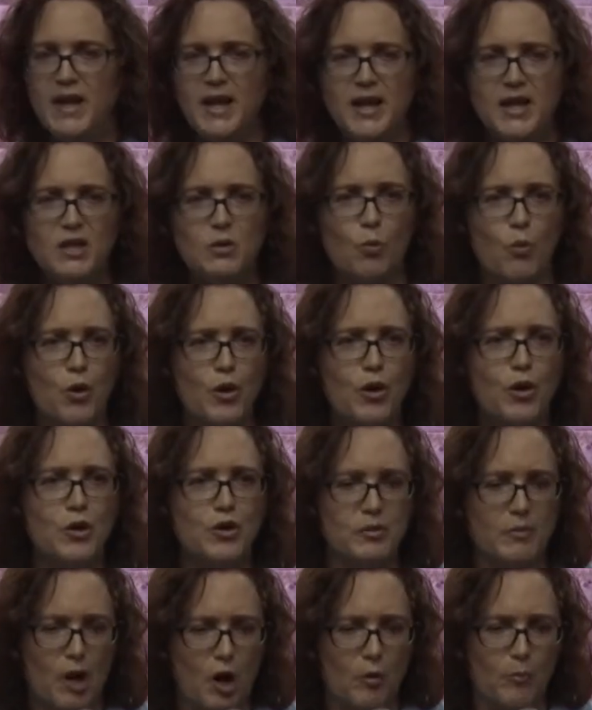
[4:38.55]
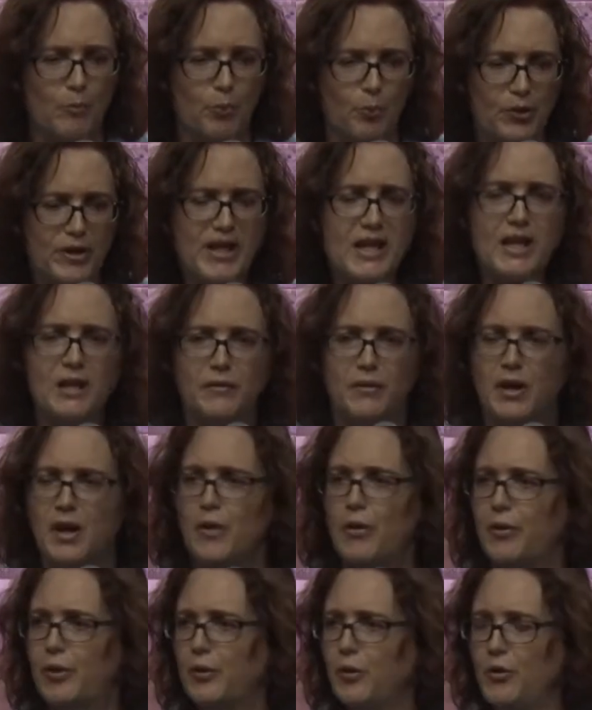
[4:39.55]
His words are breathed
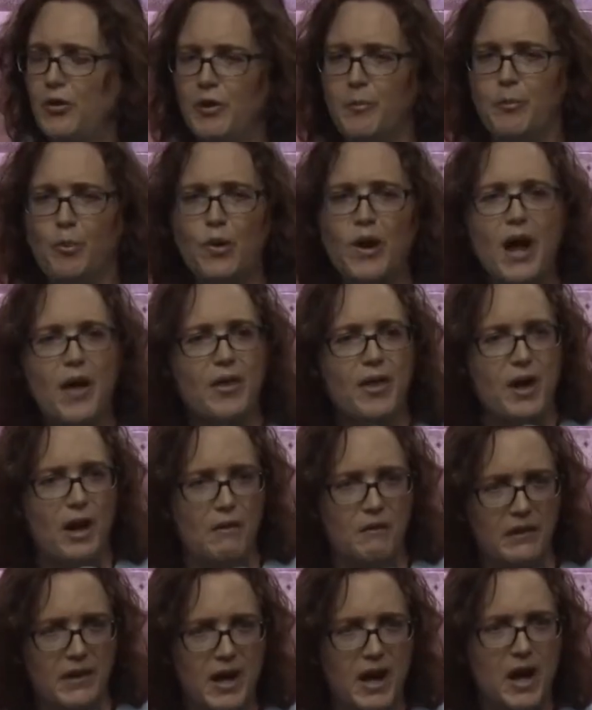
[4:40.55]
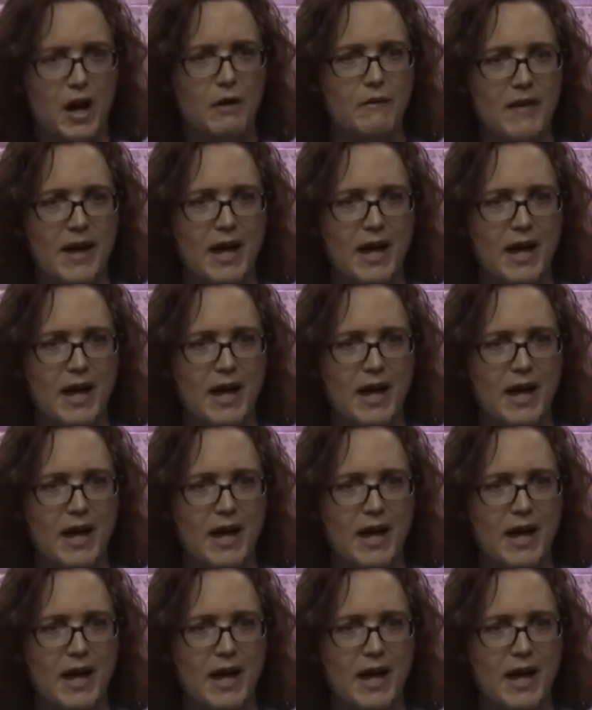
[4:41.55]
through the breath of love.